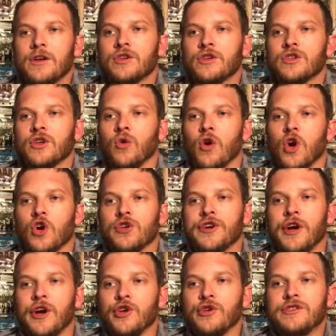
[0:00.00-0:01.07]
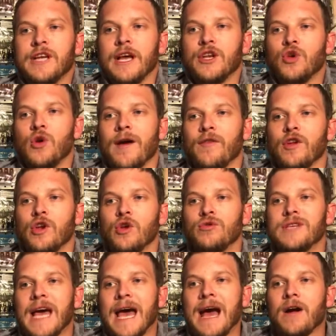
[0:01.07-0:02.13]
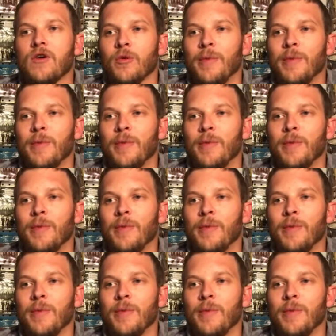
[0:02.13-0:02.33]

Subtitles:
So earlier you said you have a new tackle